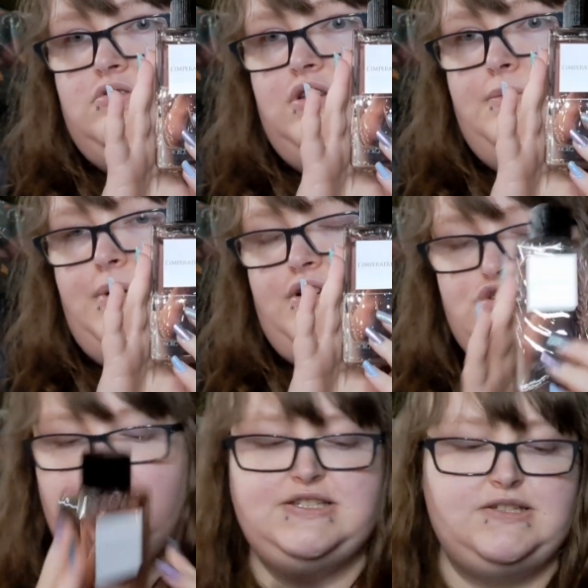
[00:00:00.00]

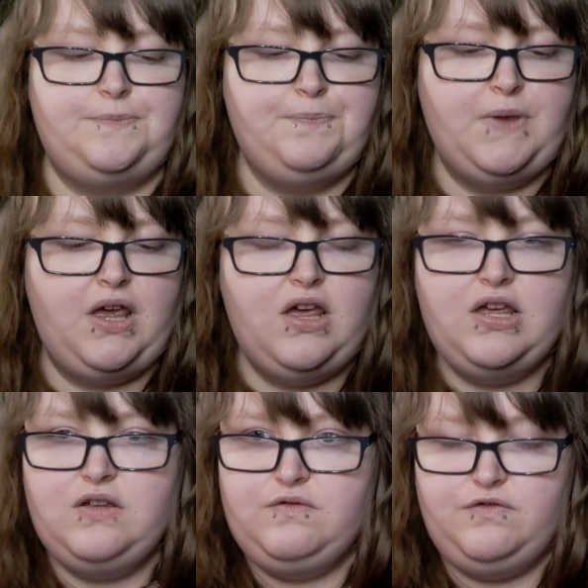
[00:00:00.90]
L'Imperatrice.
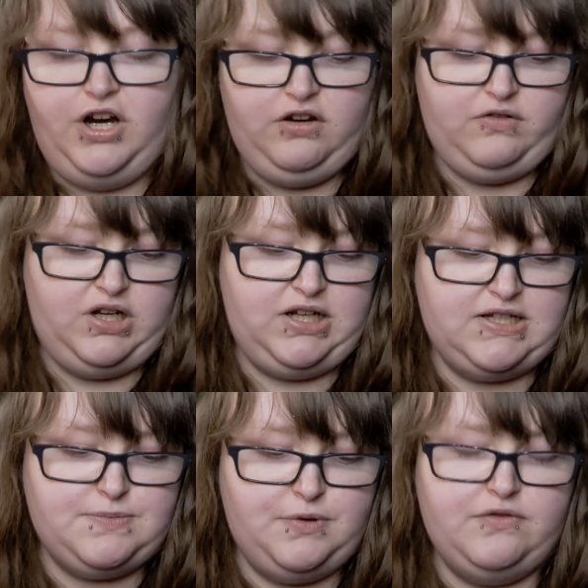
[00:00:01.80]
Very, very
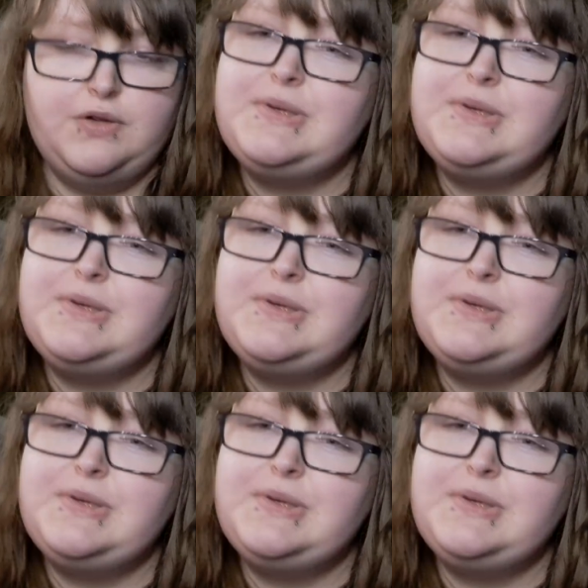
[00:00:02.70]
nice perfume.